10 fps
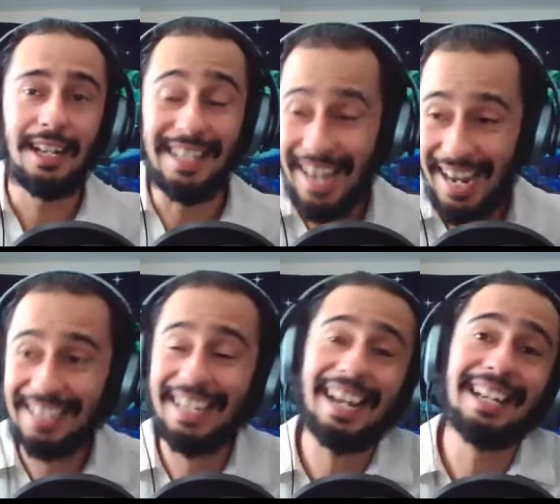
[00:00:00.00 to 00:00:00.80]

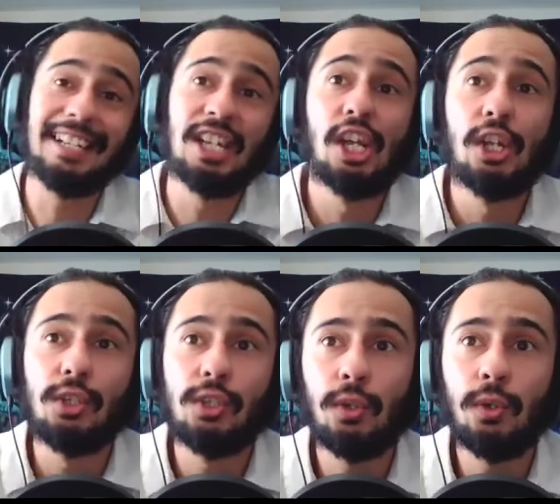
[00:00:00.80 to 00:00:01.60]
dedicated
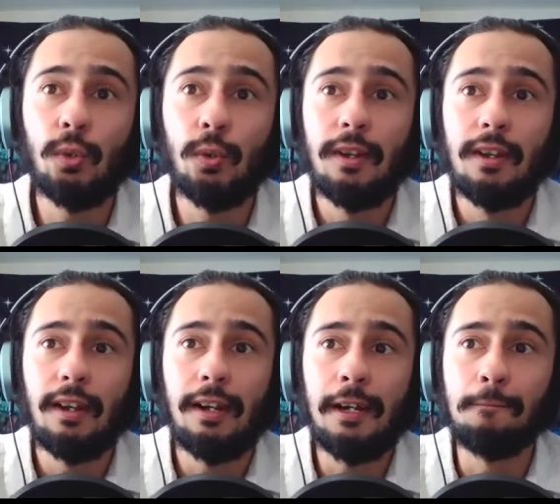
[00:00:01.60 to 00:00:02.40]
to
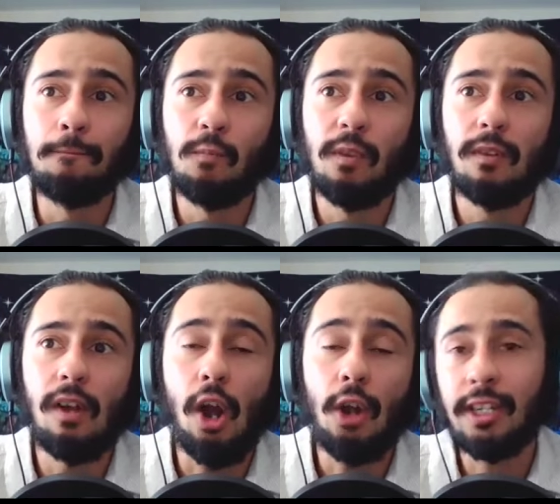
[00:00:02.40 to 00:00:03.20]
um,
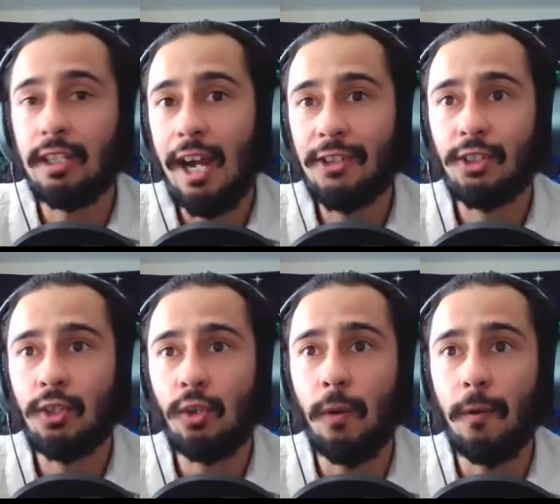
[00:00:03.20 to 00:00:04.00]

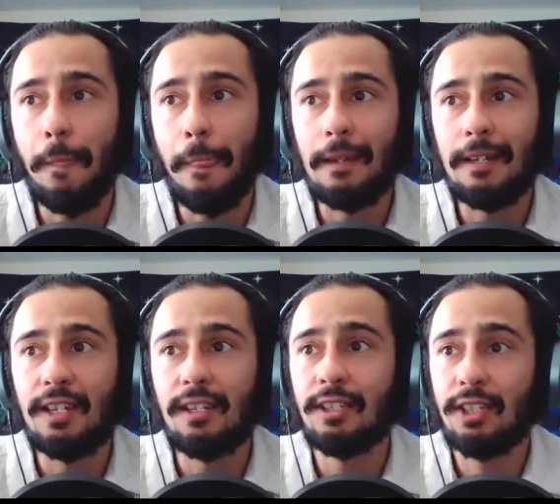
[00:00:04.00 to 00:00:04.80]
archaeological
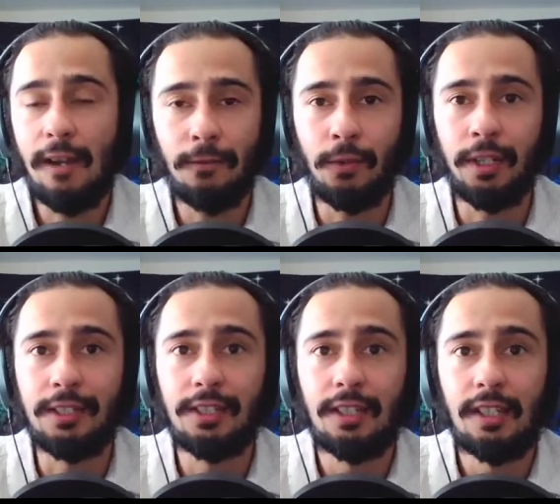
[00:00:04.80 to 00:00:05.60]

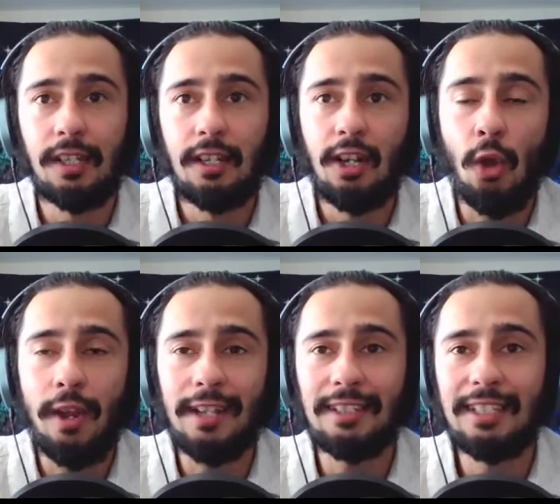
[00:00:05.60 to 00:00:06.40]
discoveries known
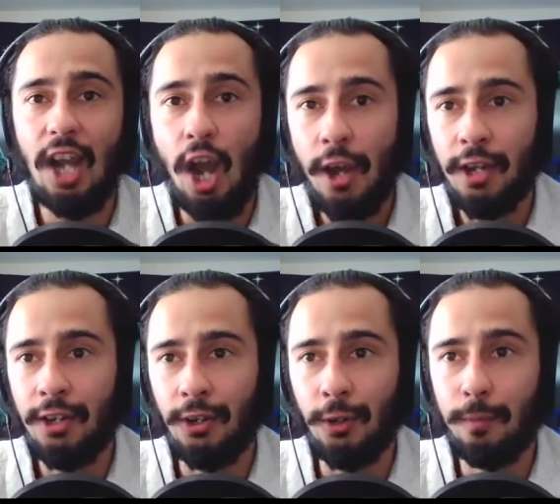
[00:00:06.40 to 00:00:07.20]
as the
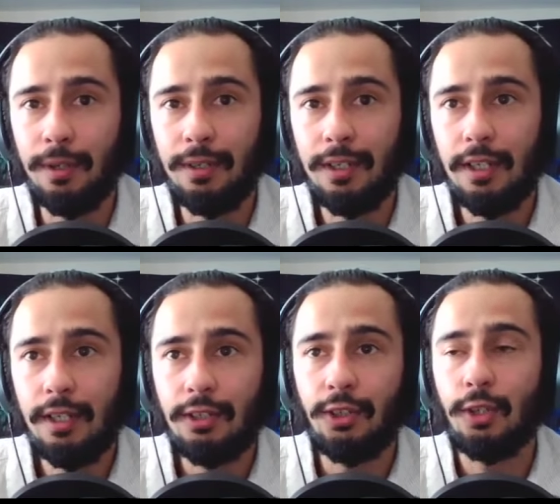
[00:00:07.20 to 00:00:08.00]
Ahnenerbe.
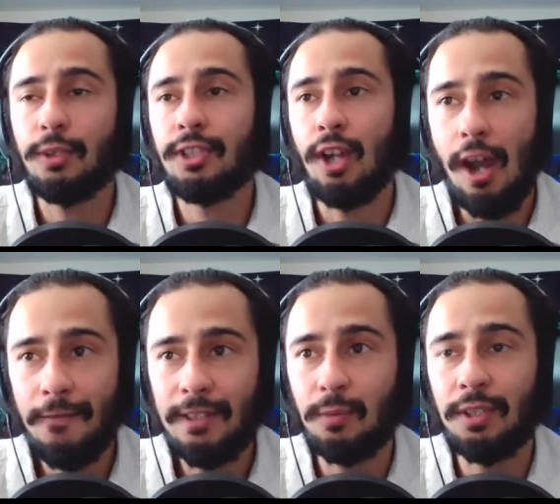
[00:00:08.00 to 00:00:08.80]
So there was an
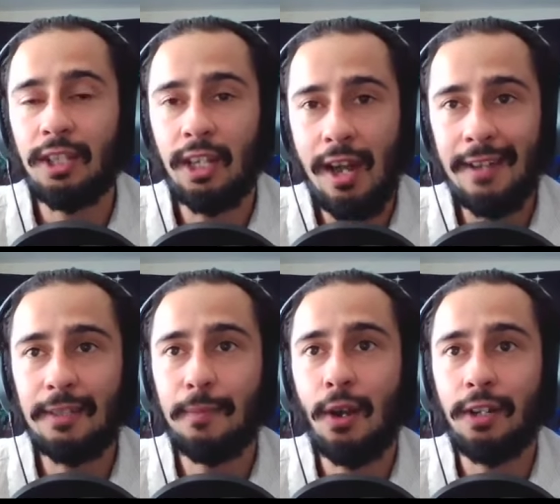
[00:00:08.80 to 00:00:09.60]
office within the
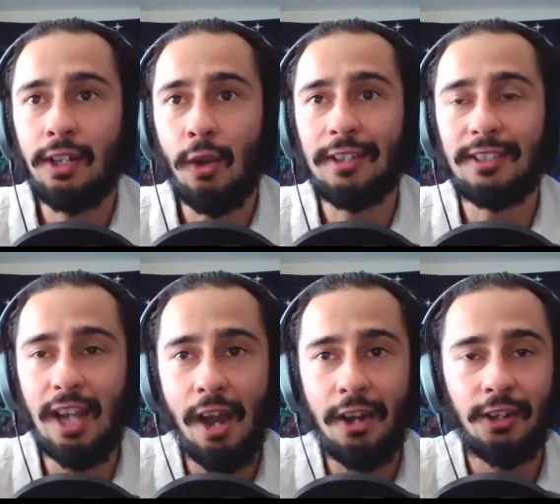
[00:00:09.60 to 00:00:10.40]
Nazi Party known as the
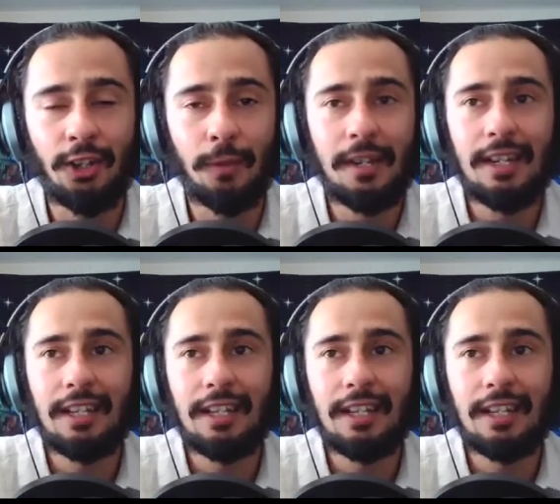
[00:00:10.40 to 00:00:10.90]
Ahnenerbe,